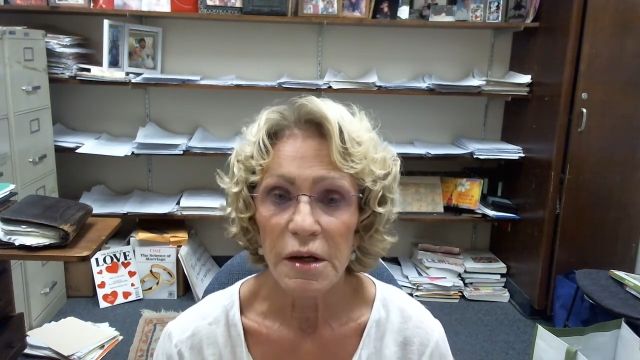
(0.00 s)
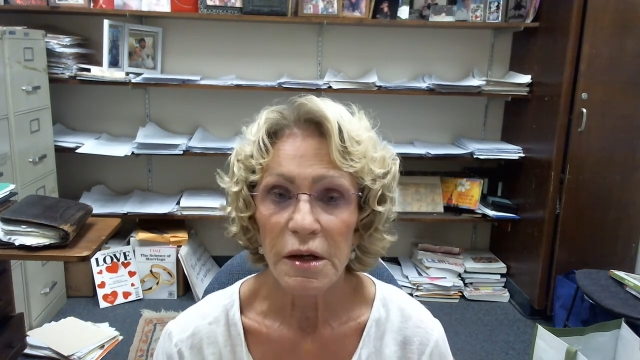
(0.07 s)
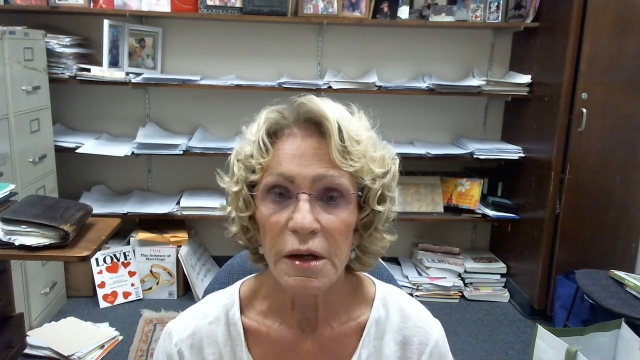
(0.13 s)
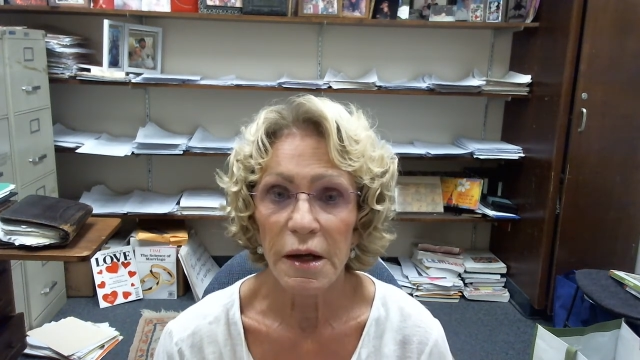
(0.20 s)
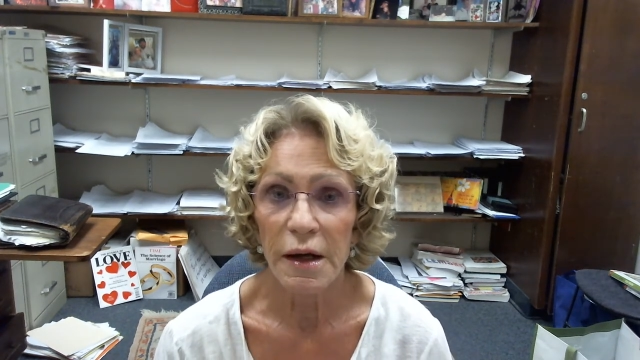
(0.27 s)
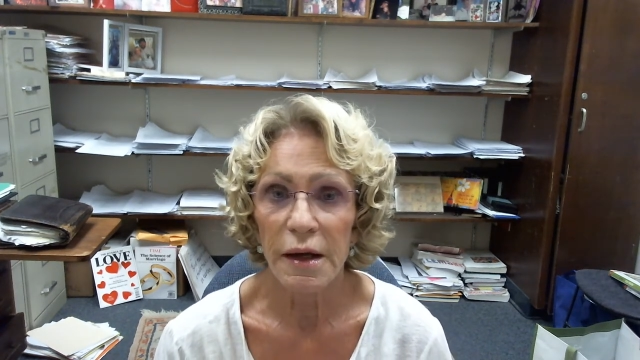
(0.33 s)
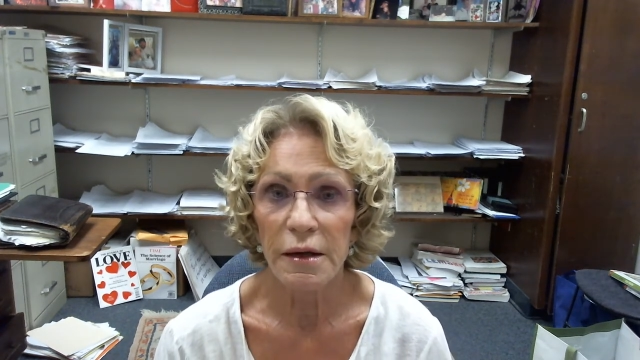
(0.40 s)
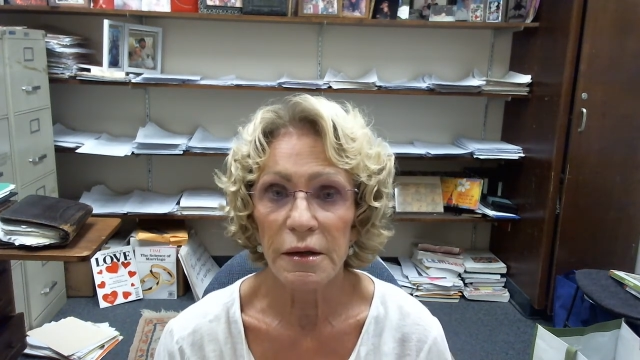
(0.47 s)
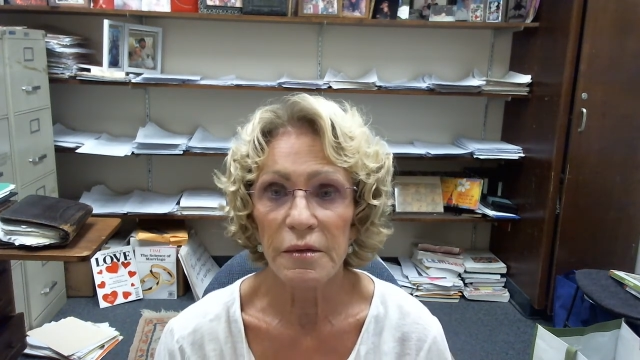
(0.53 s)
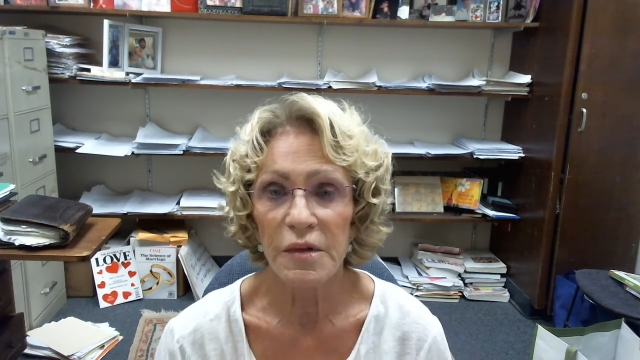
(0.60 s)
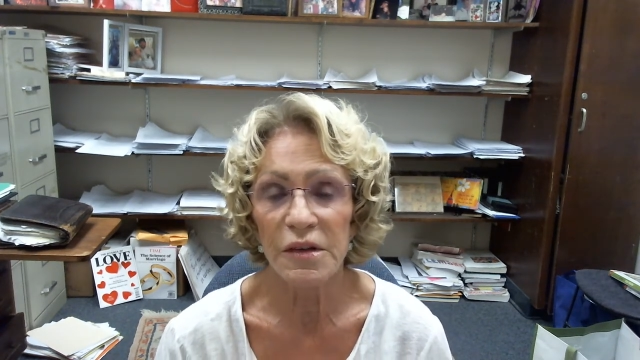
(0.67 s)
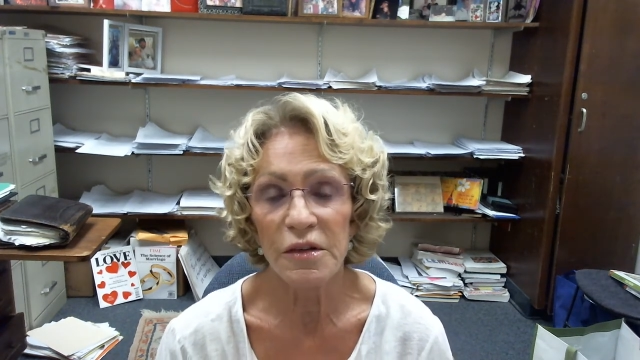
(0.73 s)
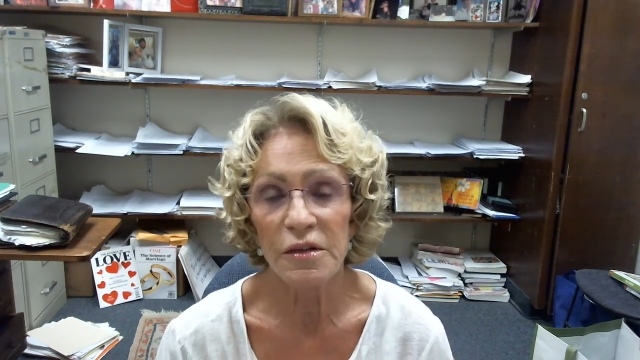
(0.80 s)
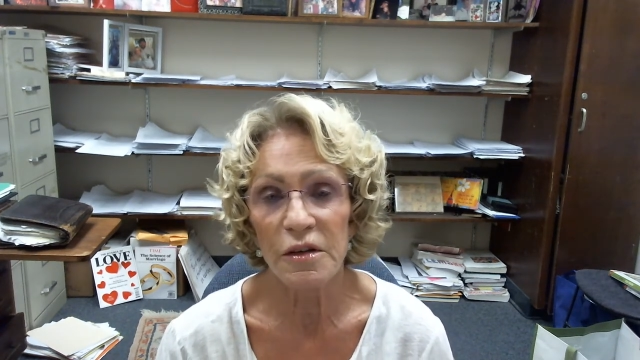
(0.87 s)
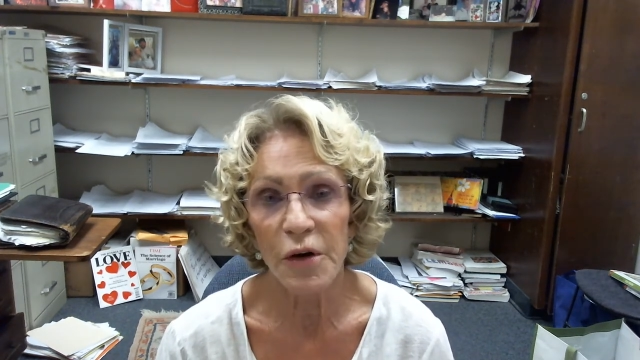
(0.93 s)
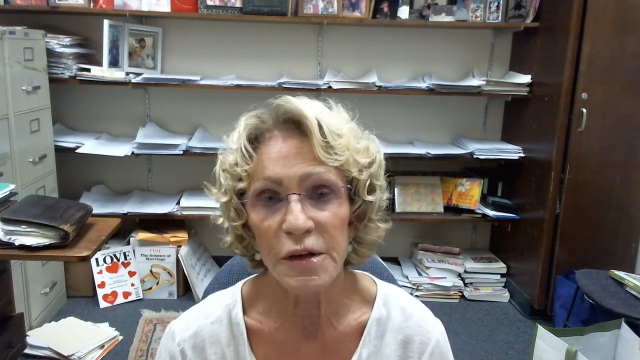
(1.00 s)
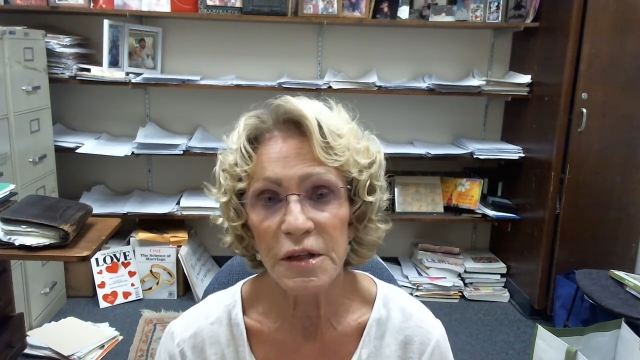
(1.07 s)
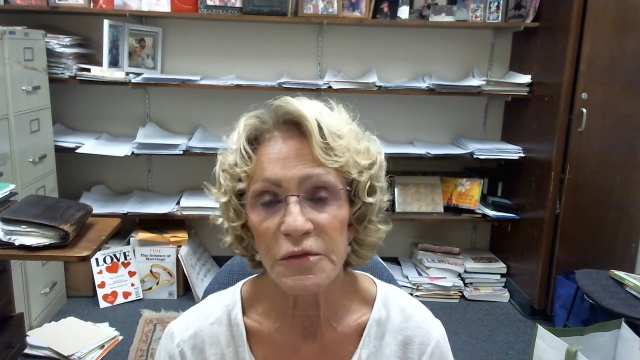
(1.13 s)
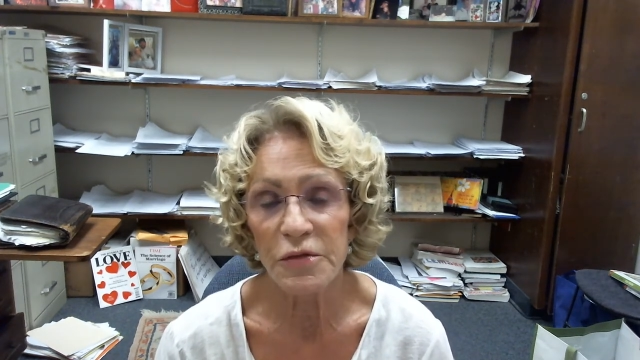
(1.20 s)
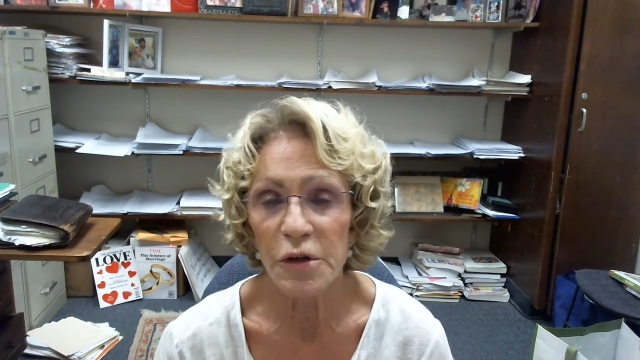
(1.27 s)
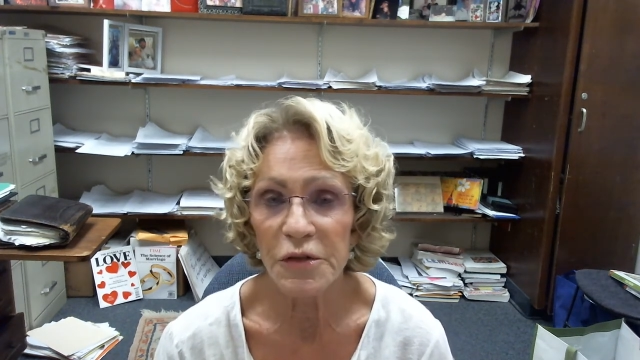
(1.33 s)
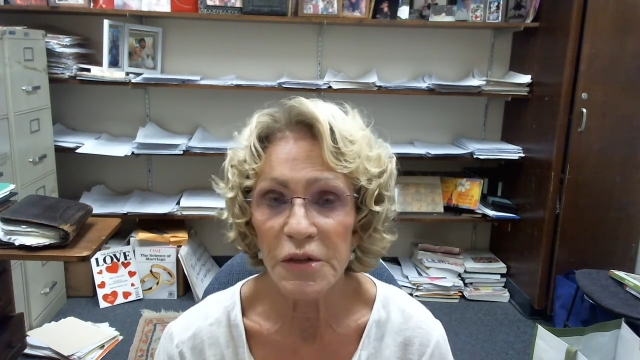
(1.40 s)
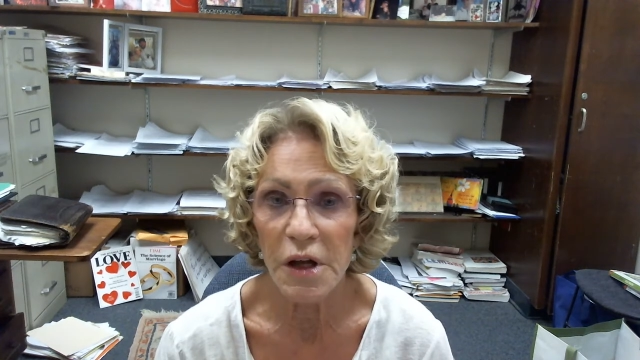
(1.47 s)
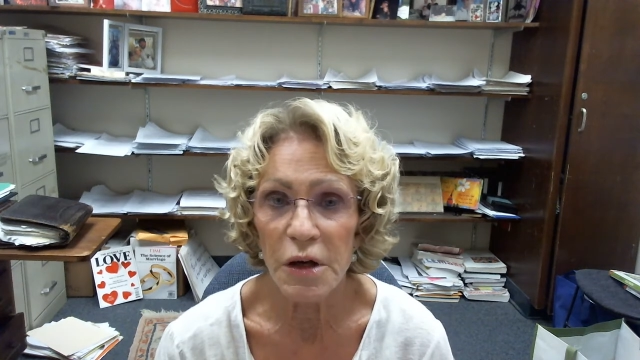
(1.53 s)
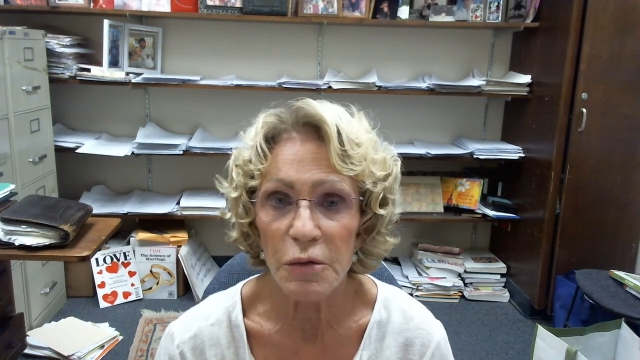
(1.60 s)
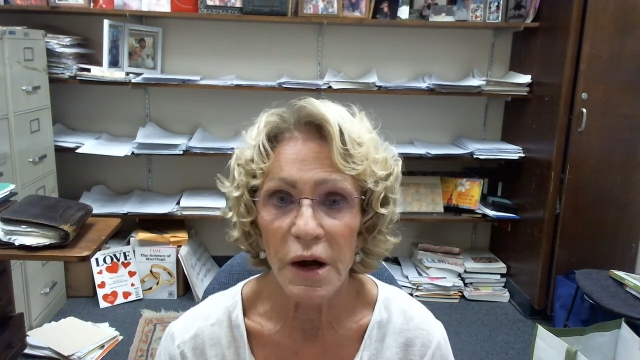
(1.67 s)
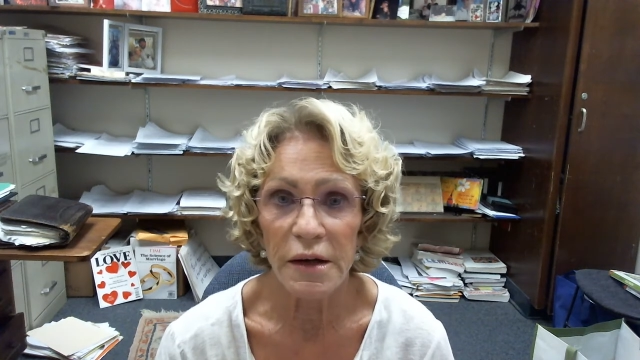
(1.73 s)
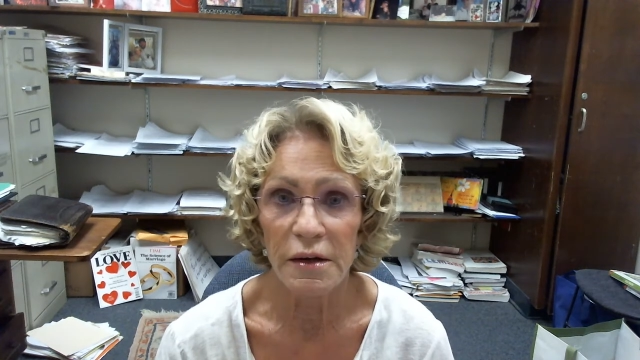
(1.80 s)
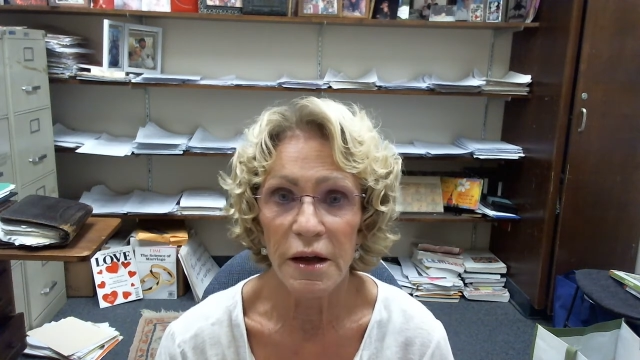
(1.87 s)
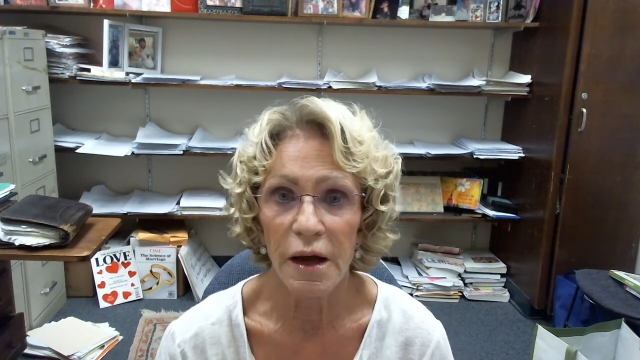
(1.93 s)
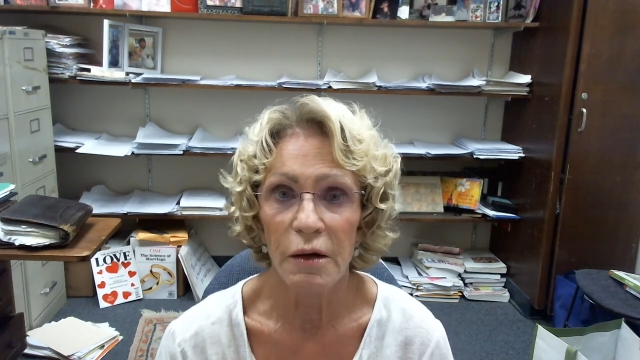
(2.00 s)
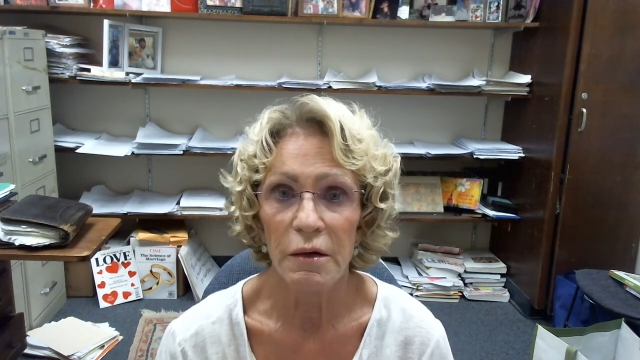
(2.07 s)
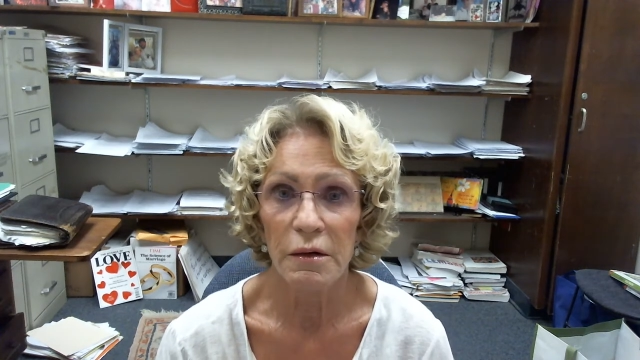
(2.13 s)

And this is a very difficult thing right now,